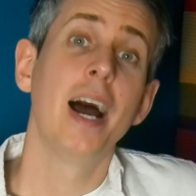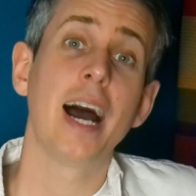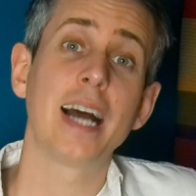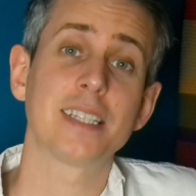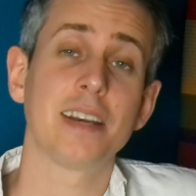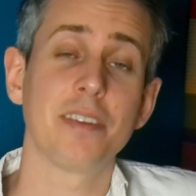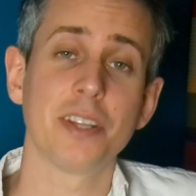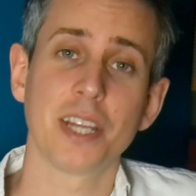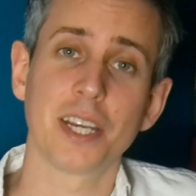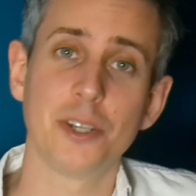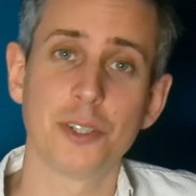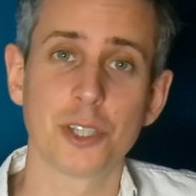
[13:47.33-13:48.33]
As ever,
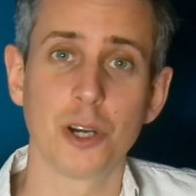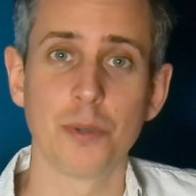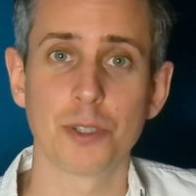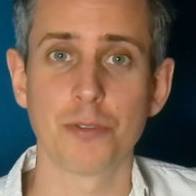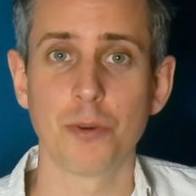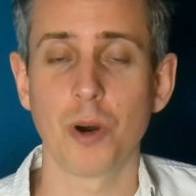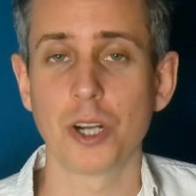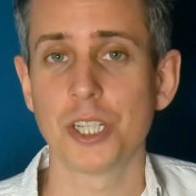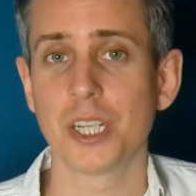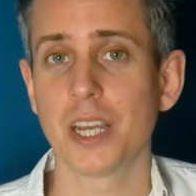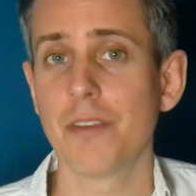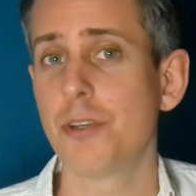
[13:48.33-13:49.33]
thank you so much for
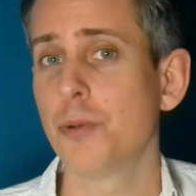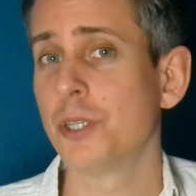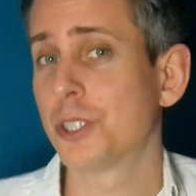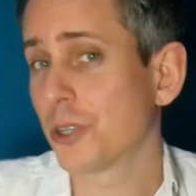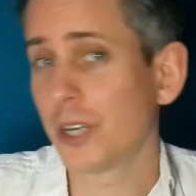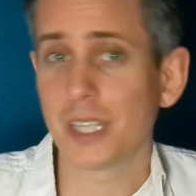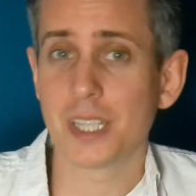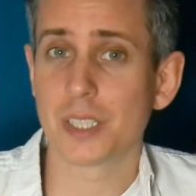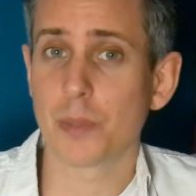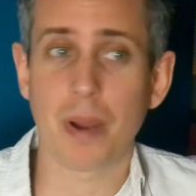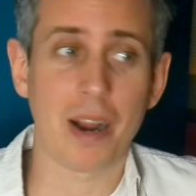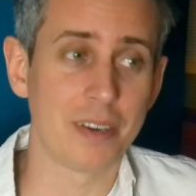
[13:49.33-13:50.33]
watching. If you enjoyed this
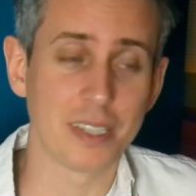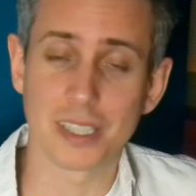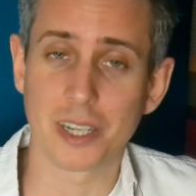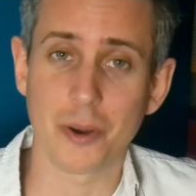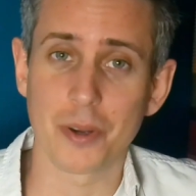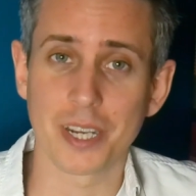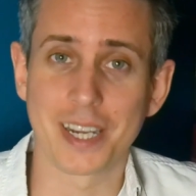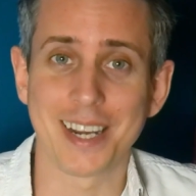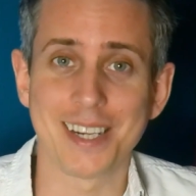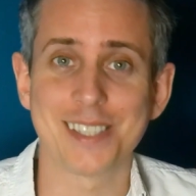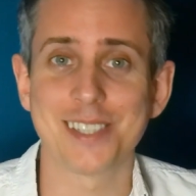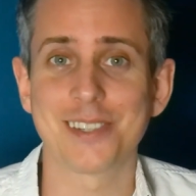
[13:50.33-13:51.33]
apparent going
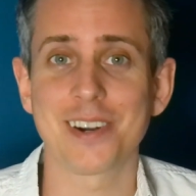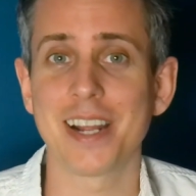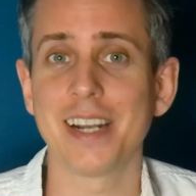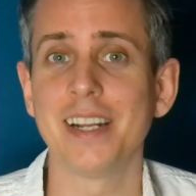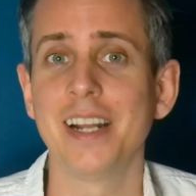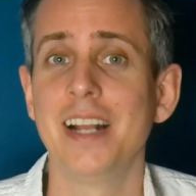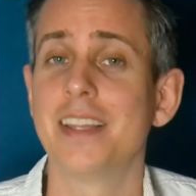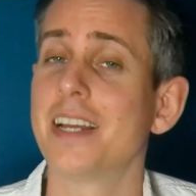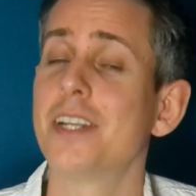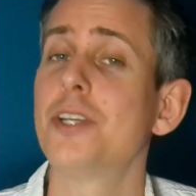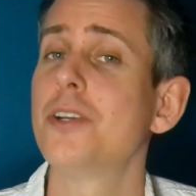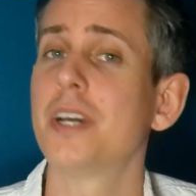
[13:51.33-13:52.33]
against the grain,
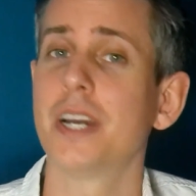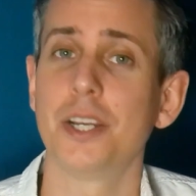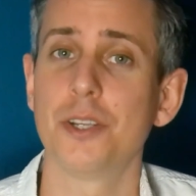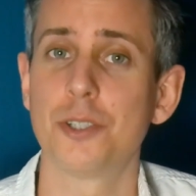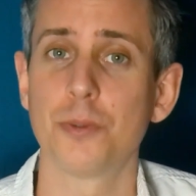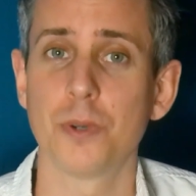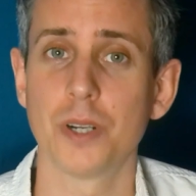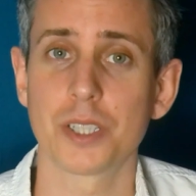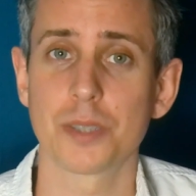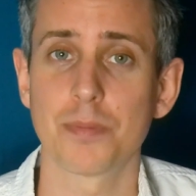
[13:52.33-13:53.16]
then you know how YouTube works.